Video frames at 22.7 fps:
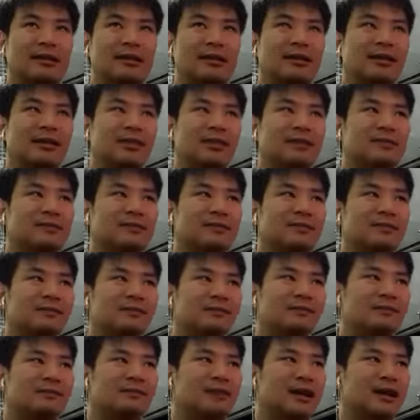um
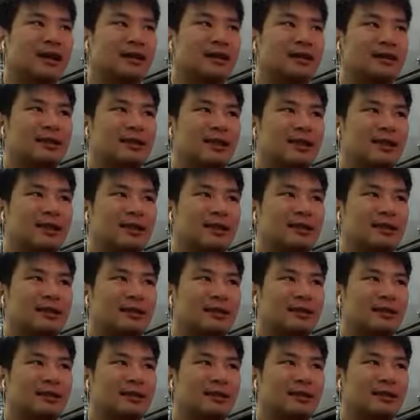I had this like
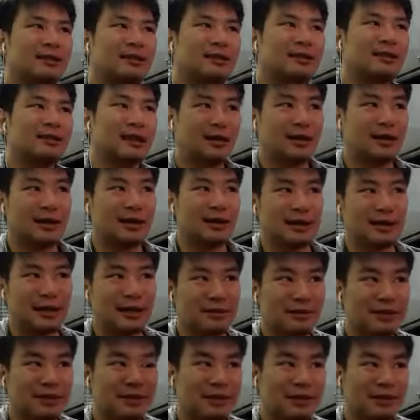database
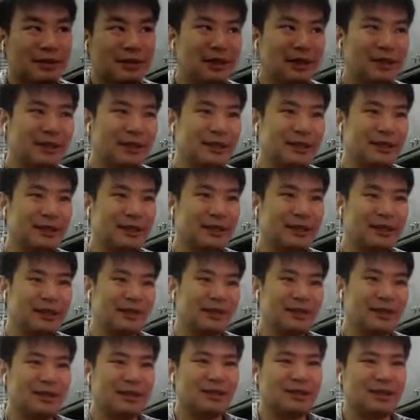project and I was
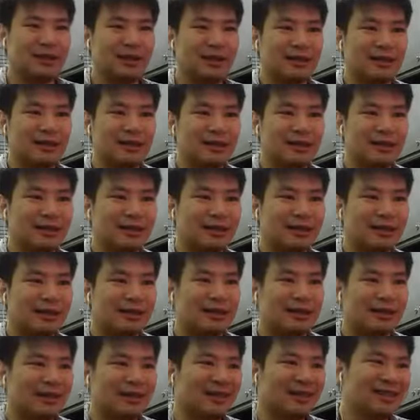like, all right,
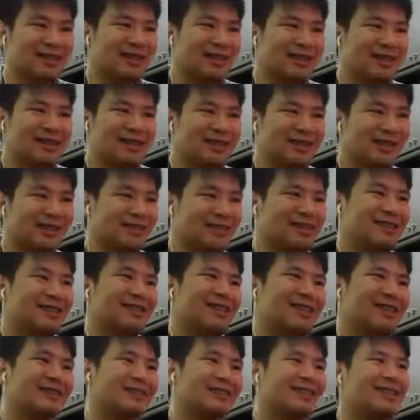I think
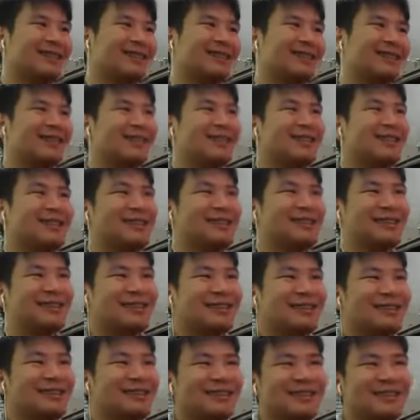I
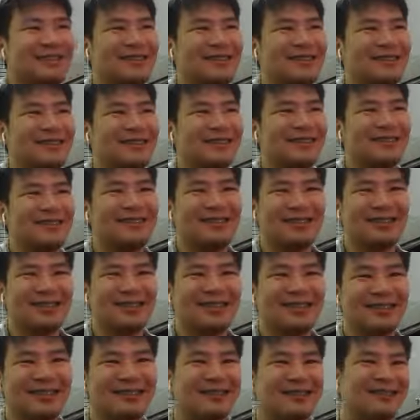could use Clojure for it.
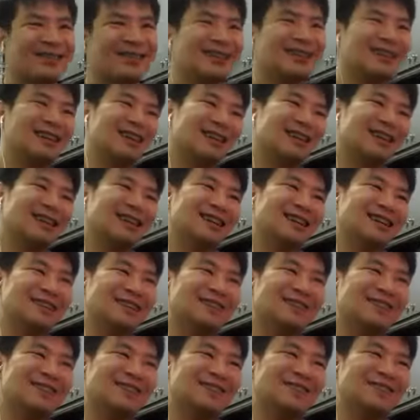So
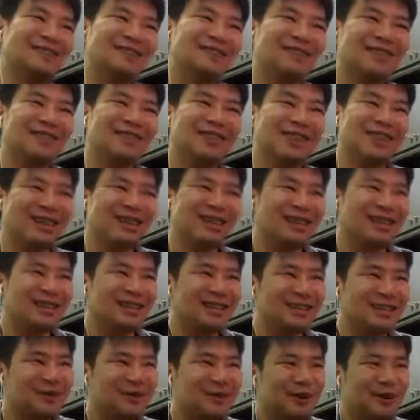um it
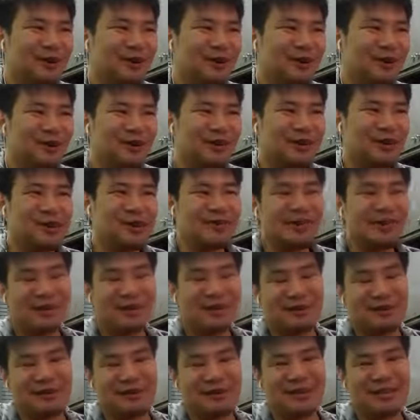took a lot of effort, but I
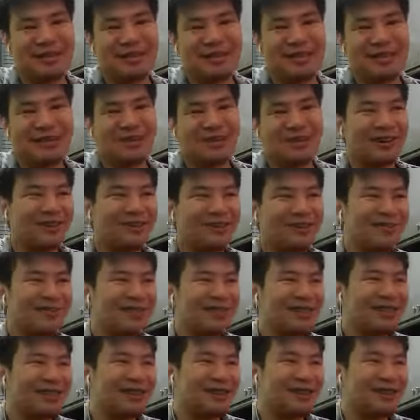eventually formed
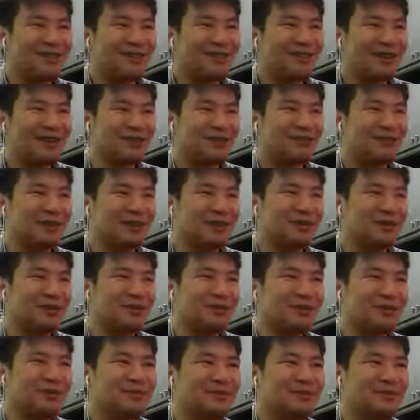some form of a group.